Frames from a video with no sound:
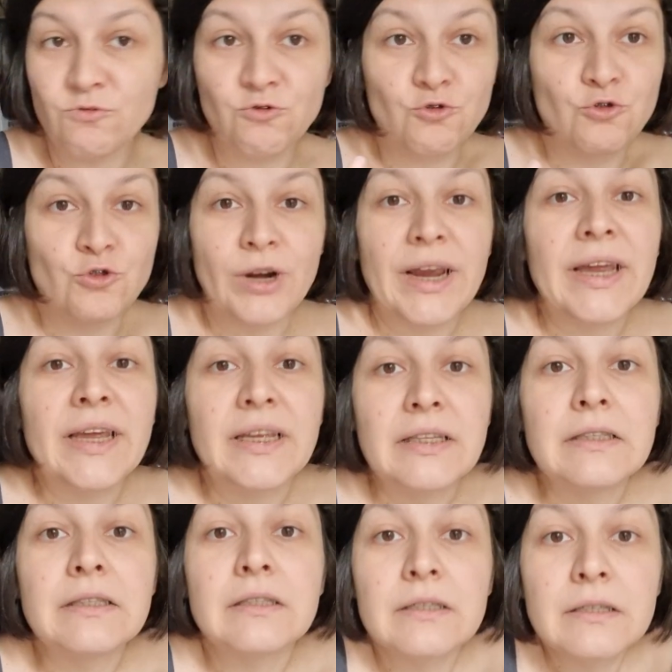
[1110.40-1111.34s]

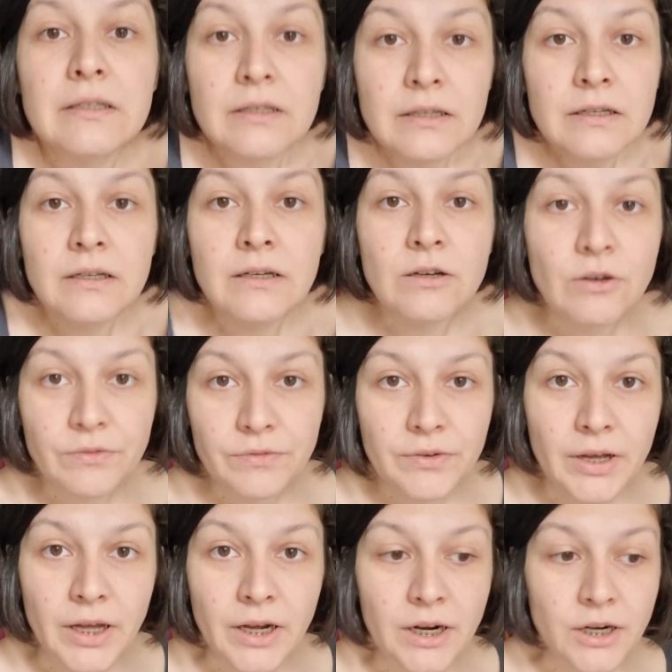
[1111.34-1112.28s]
drained of
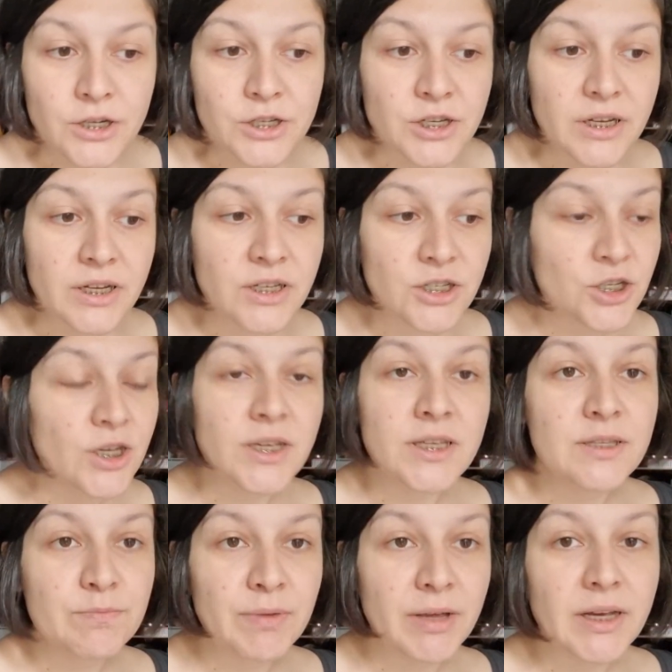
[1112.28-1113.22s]
energy
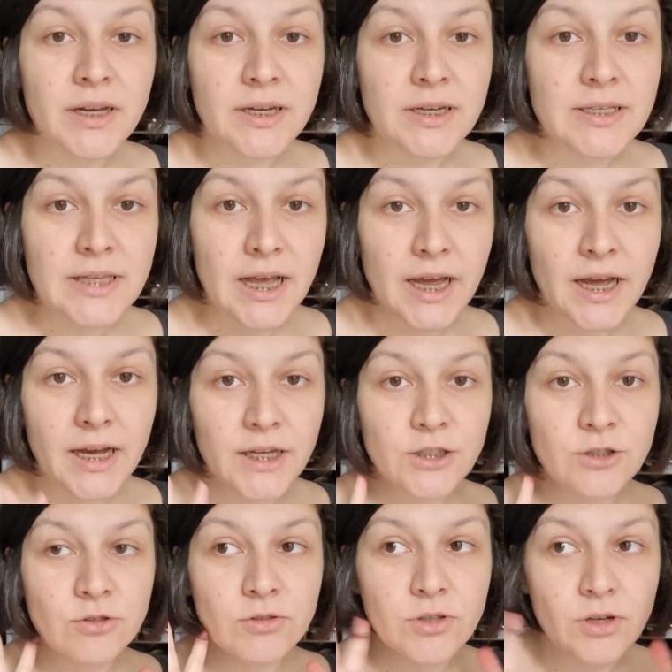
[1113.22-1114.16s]
just because I
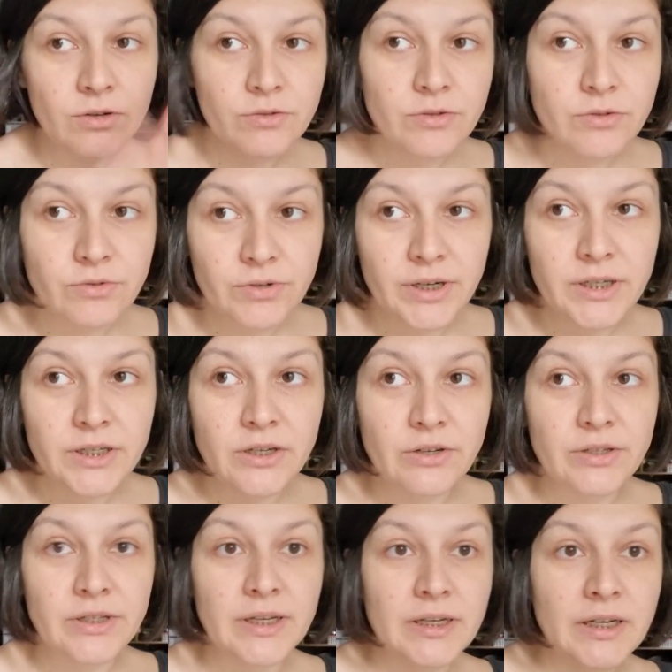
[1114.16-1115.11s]
had to go to the radio
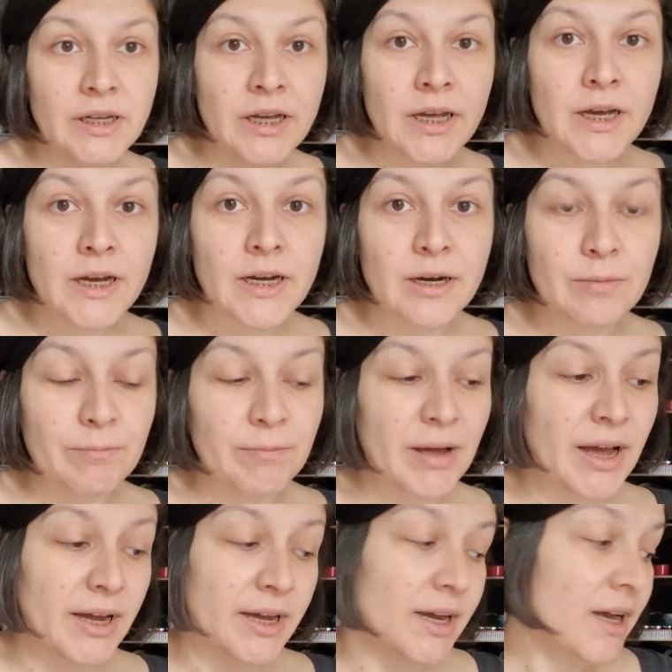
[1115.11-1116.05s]
and then come
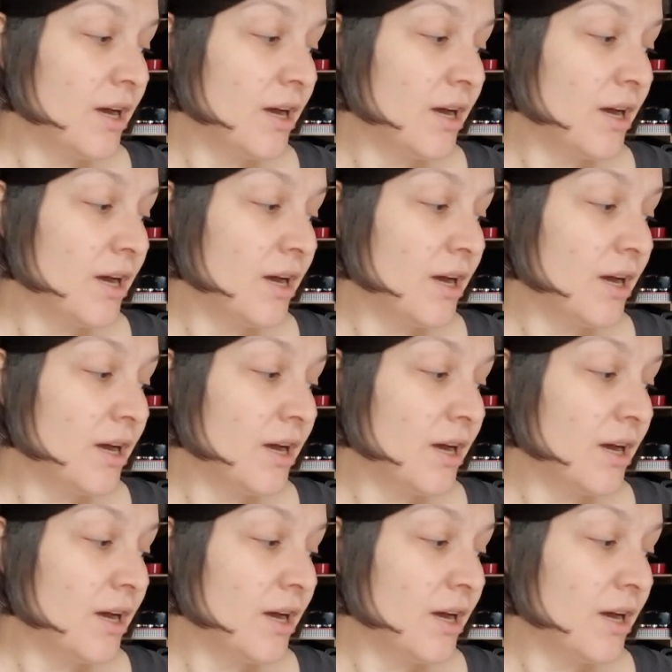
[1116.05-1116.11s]
back.